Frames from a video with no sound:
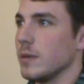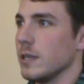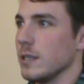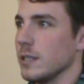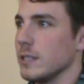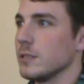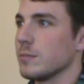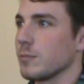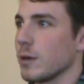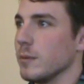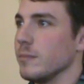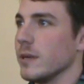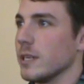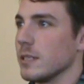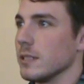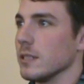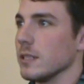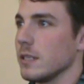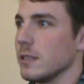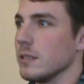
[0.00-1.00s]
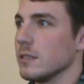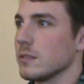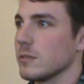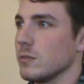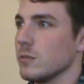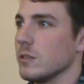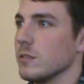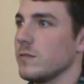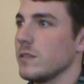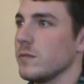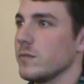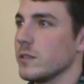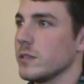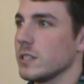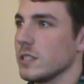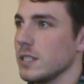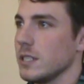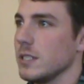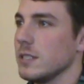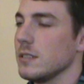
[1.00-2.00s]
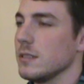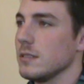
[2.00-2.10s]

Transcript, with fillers: but it's primarily the School of Infantry.